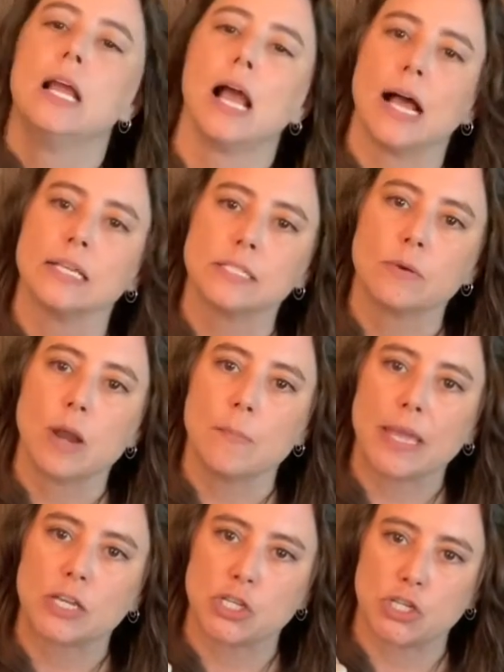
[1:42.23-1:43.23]
I also want to
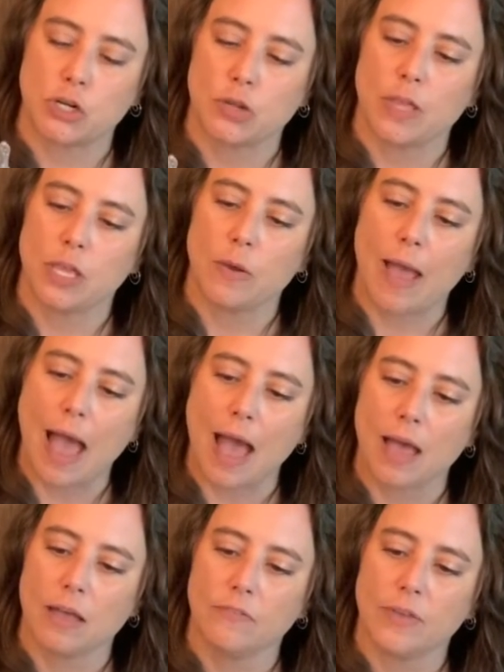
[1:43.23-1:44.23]
make sure that you
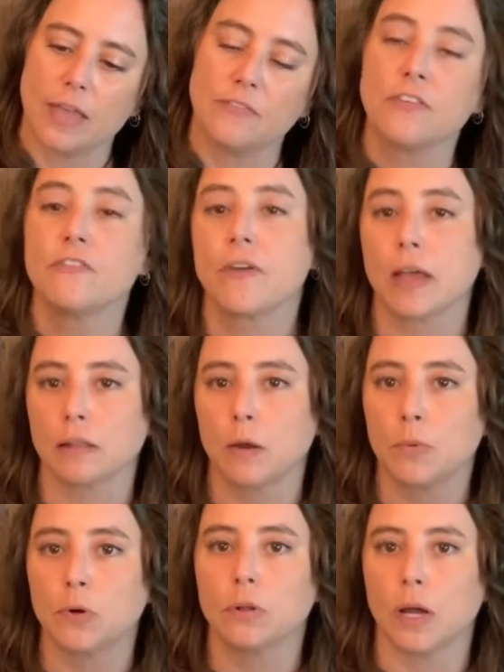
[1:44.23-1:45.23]
have, if
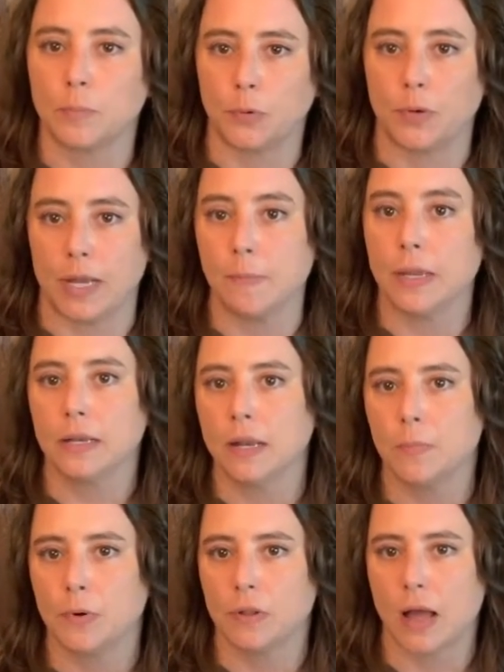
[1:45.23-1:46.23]
available, a preemie
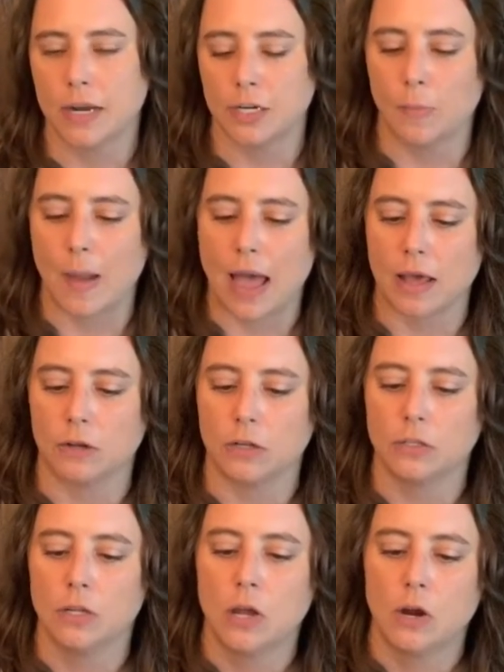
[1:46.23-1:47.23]
nipple on your
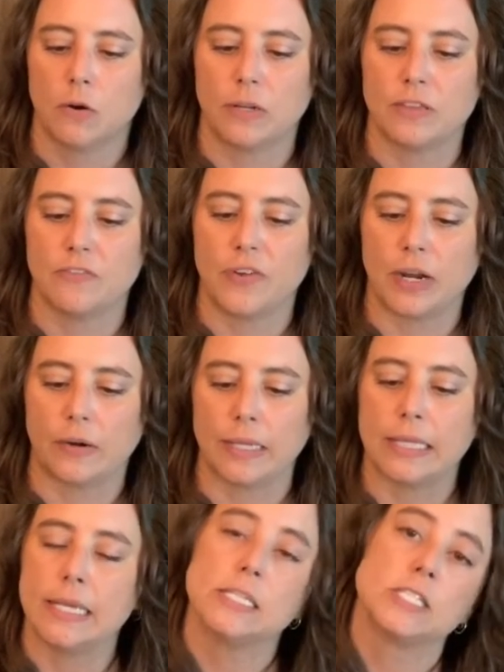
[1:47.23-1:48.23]
bottle, or at the
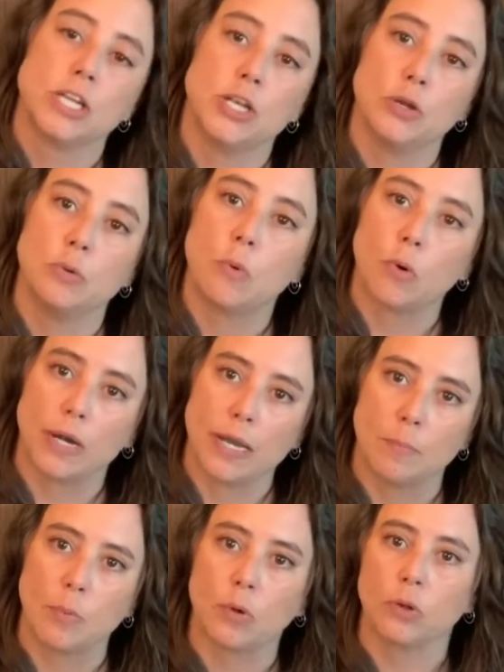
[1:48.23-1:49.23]
very least a newborn
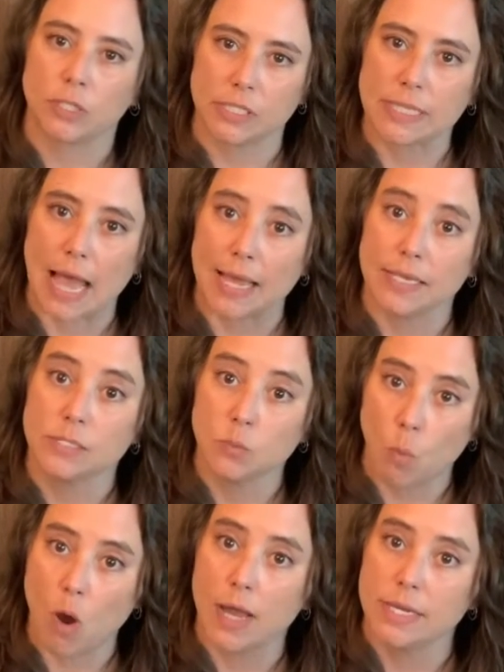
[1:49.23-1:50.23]
nipple or size
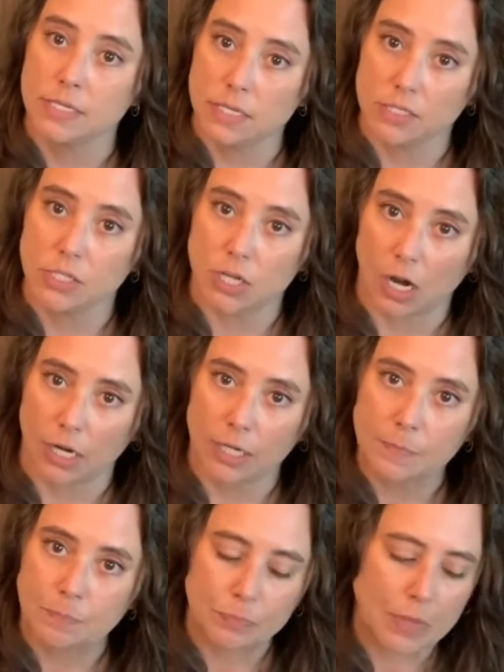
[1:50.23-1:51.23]
1 to
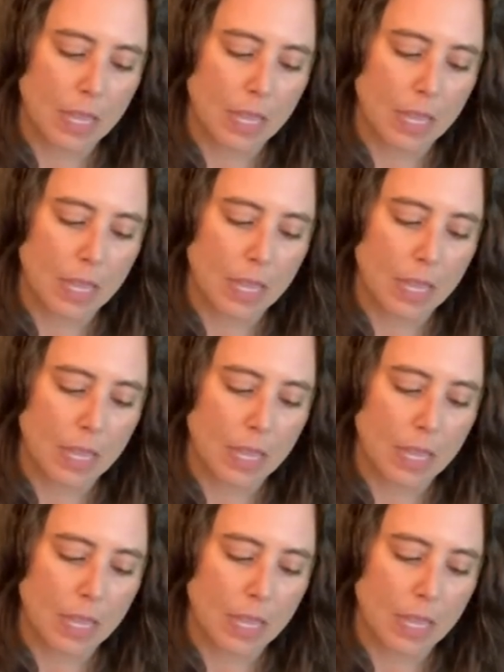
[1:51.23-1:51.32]
start.